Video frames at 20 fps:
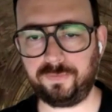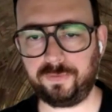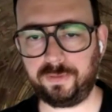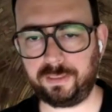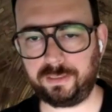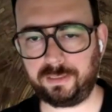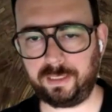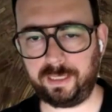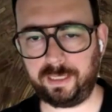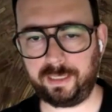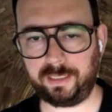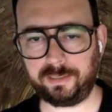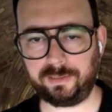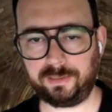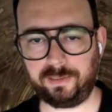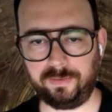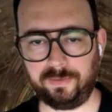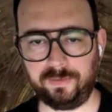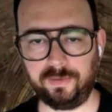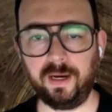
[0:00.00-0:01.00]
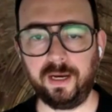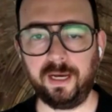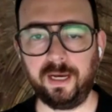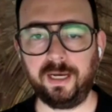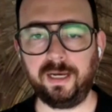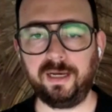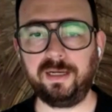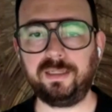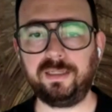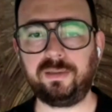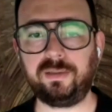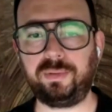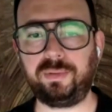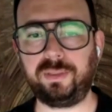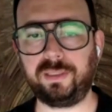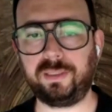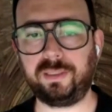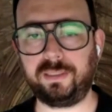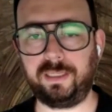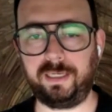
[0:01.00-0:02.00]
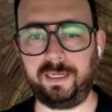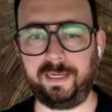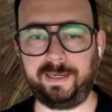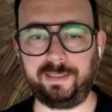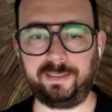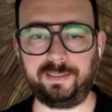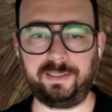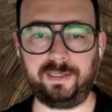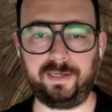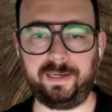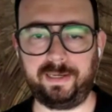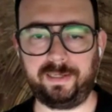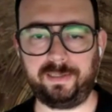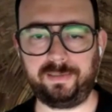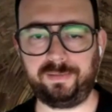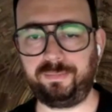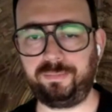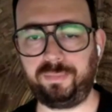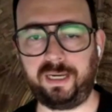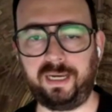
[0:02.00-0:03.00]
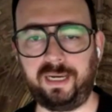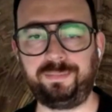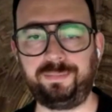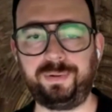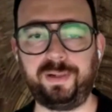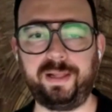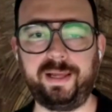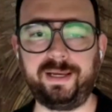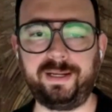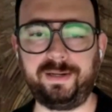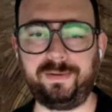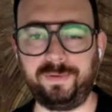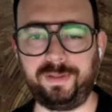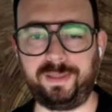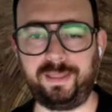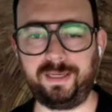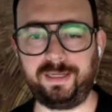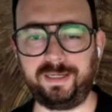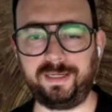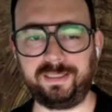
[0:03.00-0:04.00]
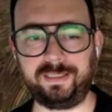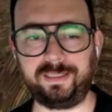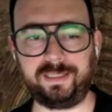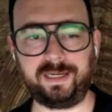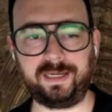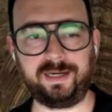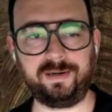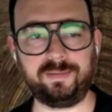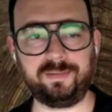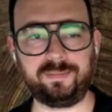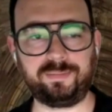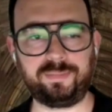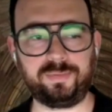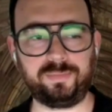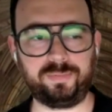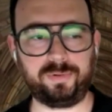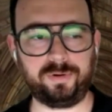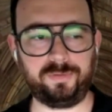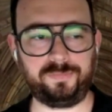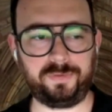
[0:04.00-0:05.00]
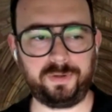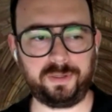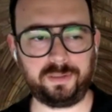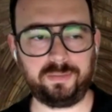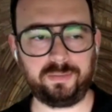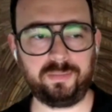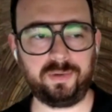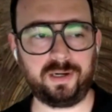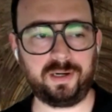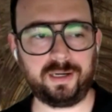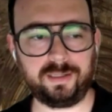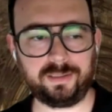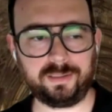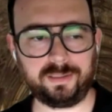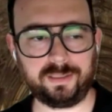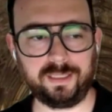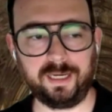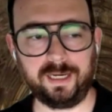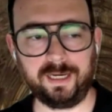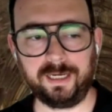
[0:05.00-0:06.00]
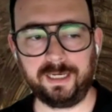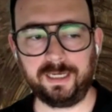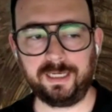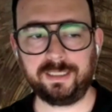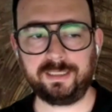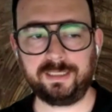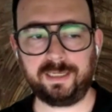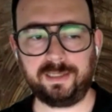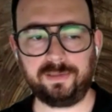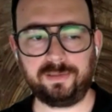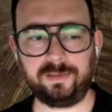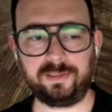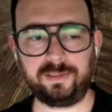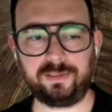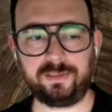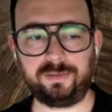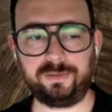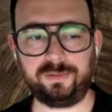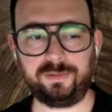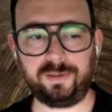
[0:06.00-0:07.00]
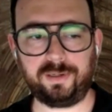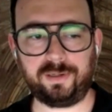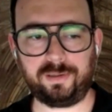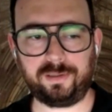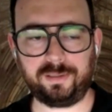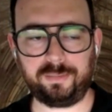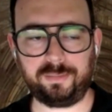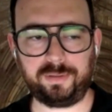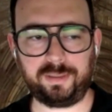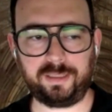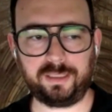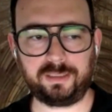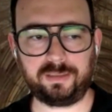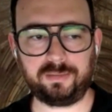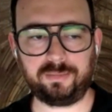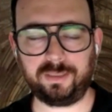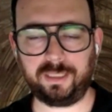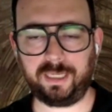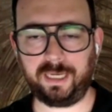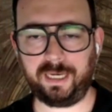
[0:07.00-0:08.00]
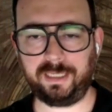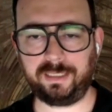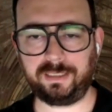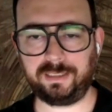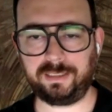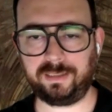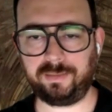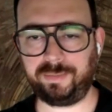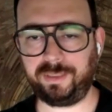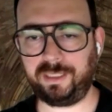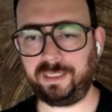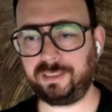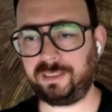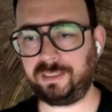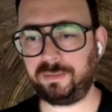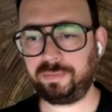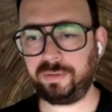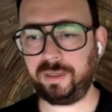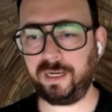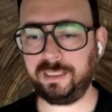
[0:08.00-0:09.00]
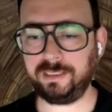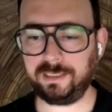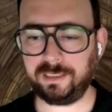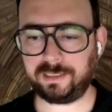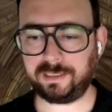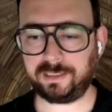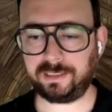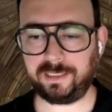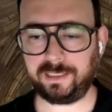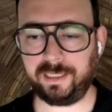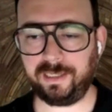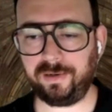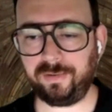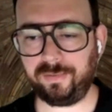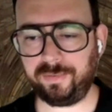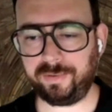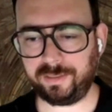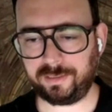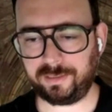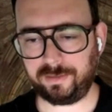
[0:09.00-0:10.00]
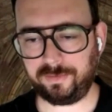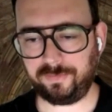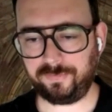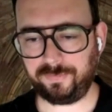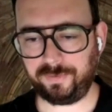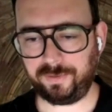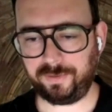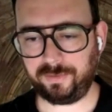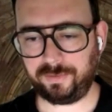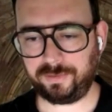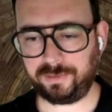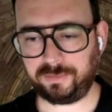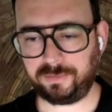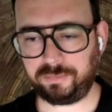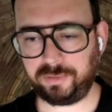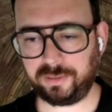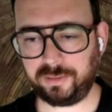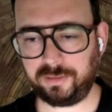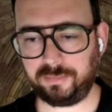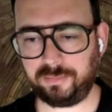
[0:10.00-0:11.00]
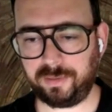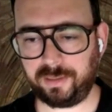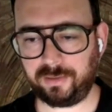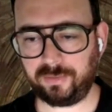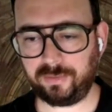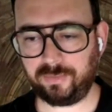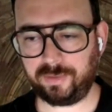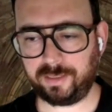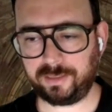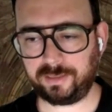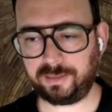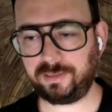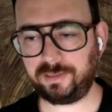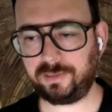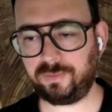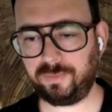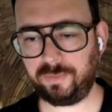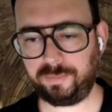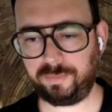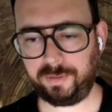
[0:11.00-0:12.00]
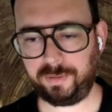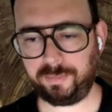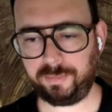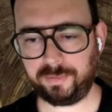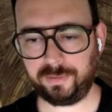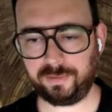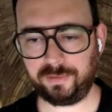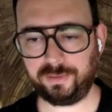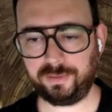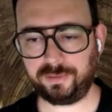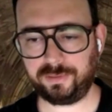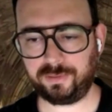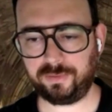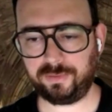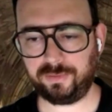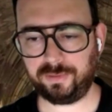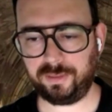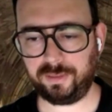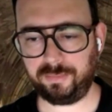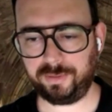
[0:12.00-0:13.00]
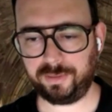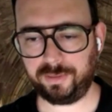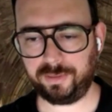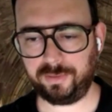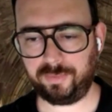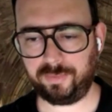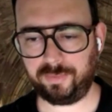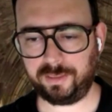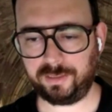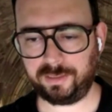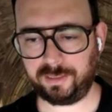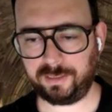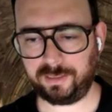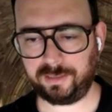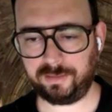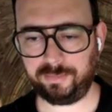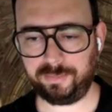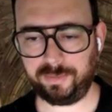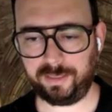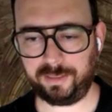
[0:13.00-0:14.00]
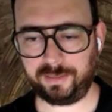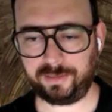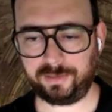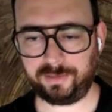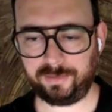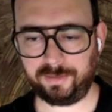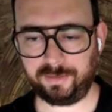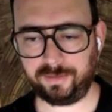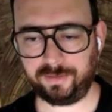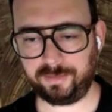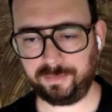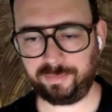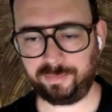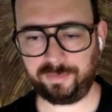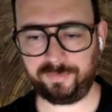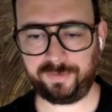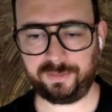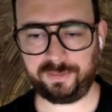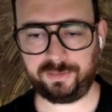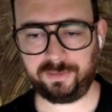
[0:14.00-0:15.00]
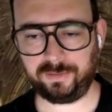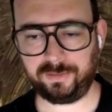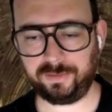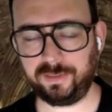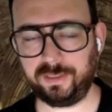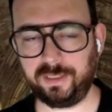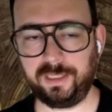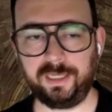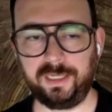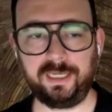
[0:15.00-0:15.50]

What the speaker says: for us to ask you to build an end-to-end pipeline with an entire perfect model that looks through all the possible cases. And because this process is iterative, you don't just build a model once. This is what people learn in school. They build it once, they submit it to their professor,